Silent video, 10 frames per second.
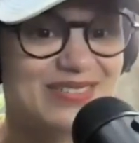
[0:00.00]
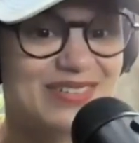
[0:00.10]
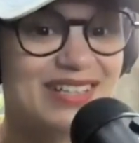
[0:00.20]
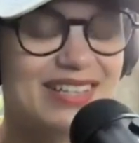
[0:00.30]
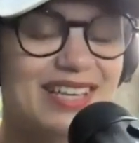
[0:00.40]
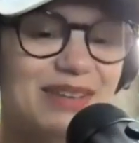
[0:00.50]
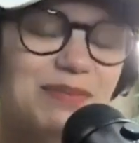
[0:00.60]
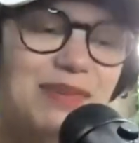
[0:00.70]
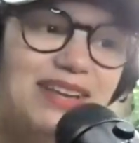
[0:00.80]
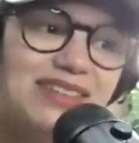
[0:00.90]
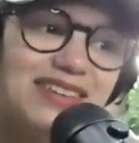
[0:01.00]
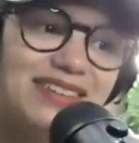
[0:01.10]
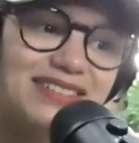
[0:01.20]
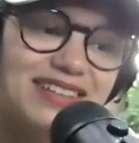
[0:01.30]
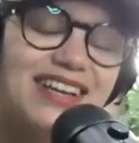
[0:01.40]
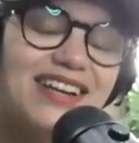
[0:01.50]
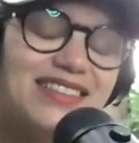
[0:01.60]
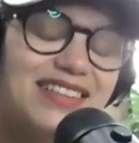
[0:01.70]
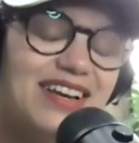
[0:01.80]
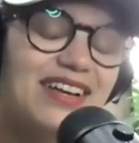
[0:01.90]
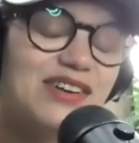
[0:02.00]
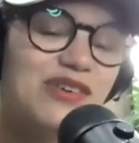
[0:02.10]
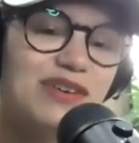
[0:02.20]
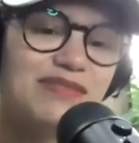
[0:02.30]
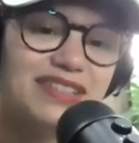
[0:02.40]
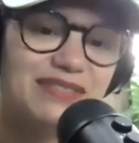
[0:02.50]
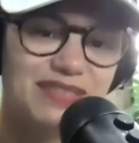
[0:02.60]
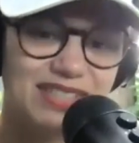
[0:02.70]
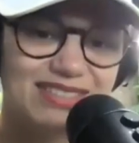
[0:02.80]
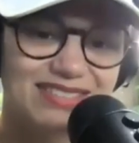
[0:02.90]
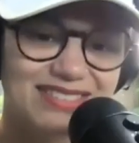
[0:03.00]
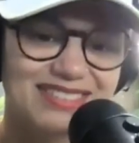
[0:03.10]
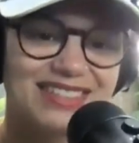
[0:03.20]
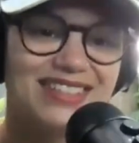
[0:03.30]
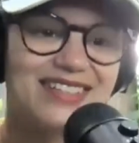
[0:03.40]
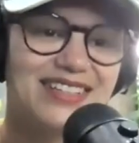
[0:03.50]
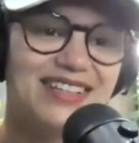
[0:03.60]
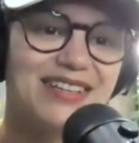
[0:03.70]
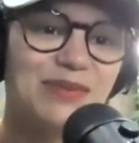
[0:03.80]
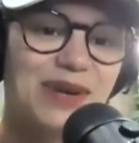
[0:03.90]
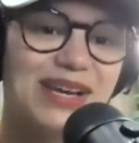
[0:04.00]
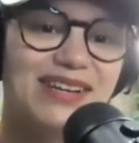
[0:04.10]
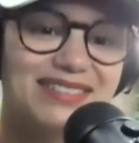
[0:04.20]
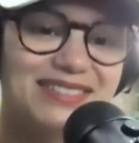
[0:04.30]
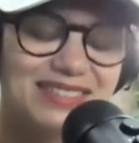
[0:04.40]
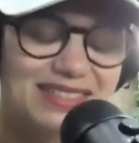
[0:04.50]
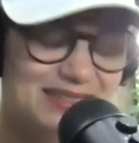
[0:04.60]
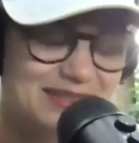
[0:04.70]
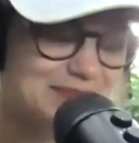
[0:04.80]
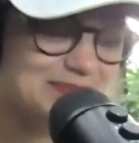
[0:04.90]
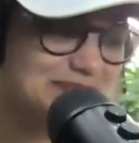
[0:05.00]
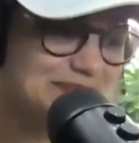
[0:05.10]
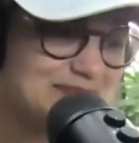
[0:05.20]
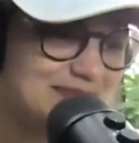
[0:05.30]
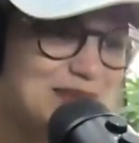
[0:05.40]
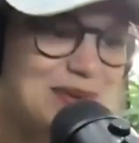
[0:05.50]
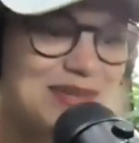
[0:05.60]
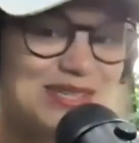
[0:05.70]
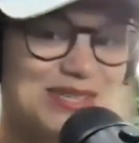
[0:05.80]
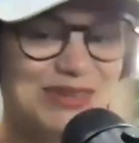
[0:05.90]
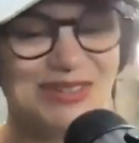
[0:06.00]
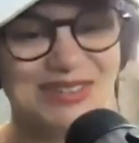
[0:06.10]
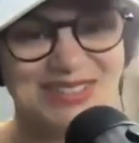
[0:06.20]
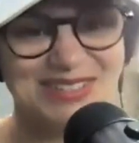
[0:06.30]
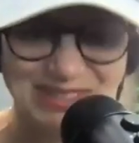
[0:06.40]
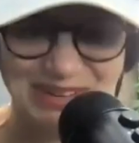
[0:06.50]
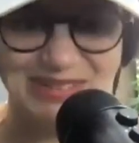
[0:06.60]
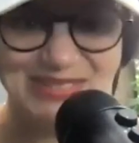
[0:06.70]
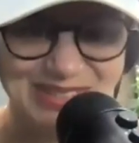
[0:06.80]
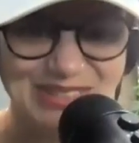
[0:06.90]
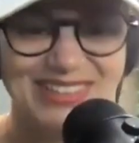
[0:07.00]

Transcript: I think I've been, not I think I know I've lived it in a way, to a certain extent.